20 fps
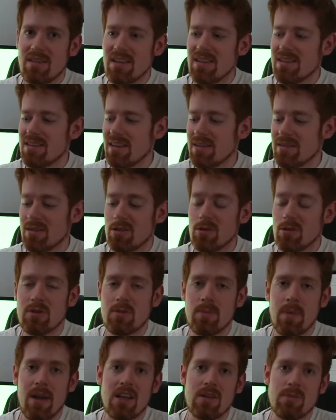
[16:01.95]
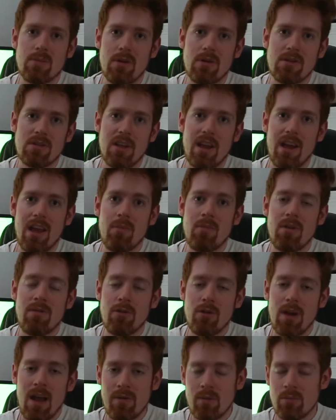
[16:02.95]
It's a Smash Bros. Game. If
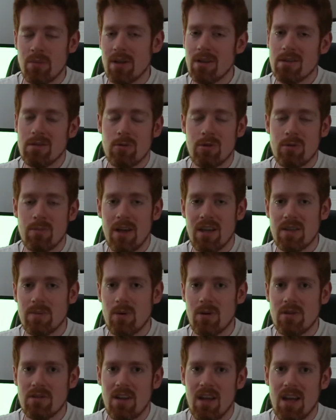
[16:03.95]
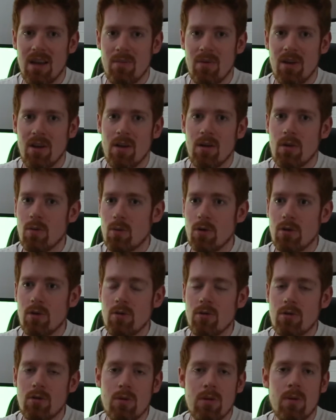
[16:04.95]
you haven't played a Super Smash Bros. Game, what are
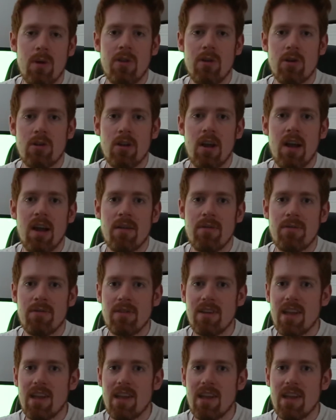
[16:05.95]
you doing with your life?